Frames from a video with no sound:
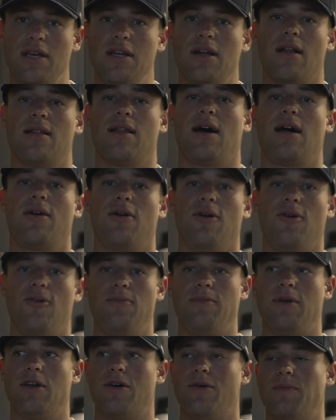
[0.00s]
eat a lot of
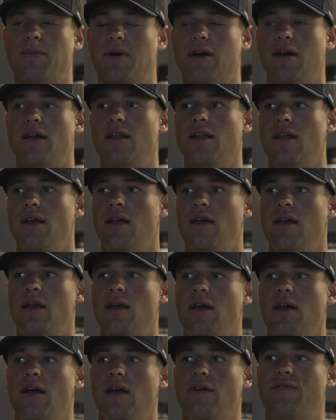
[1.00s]
oatmeal, but
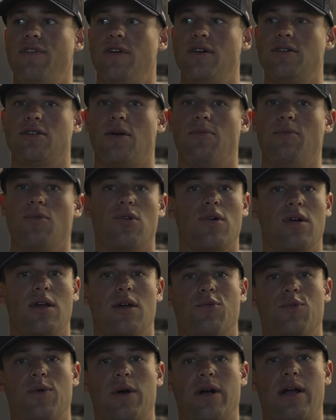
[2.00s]
if there's a
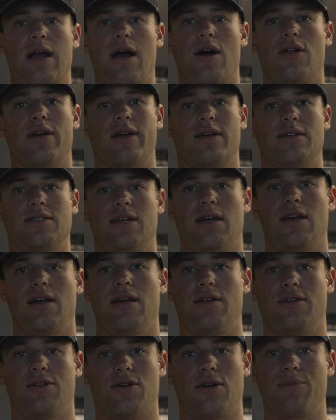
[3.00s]
morning workout, like
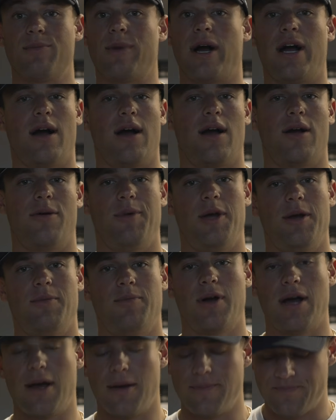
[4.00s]
say during my Ironman
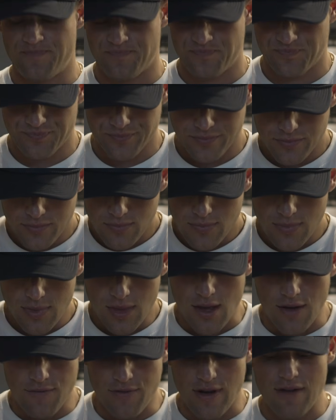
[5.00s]
prep,
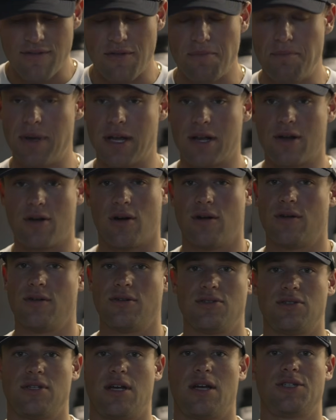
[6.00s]
if I have a big
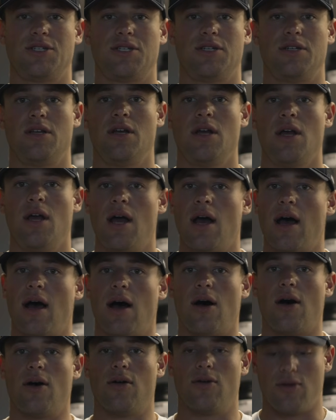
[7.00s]
cardio session
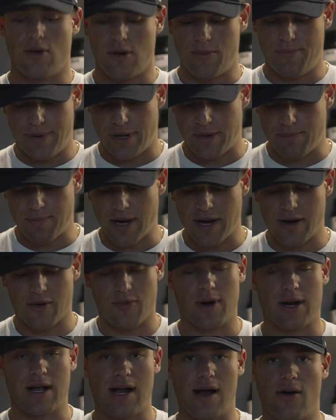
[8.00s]
or a big bike
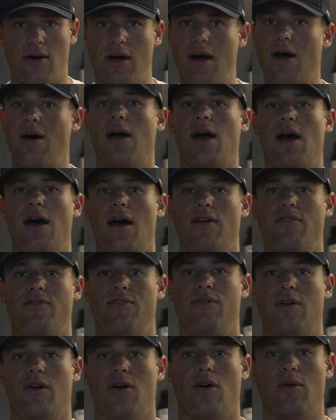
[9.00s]
workout, I'll
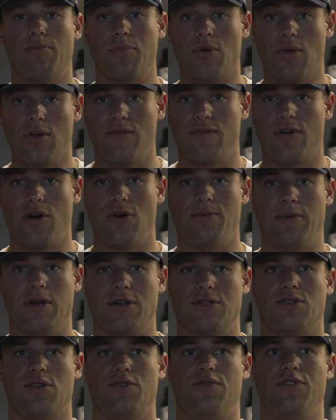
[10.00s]
have a bowl of oatmeal.
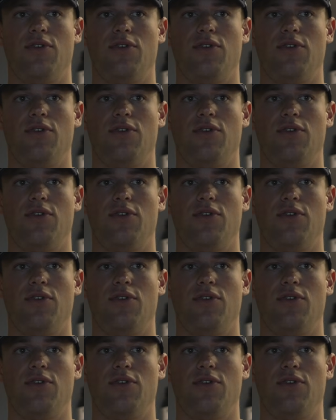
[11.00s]
So if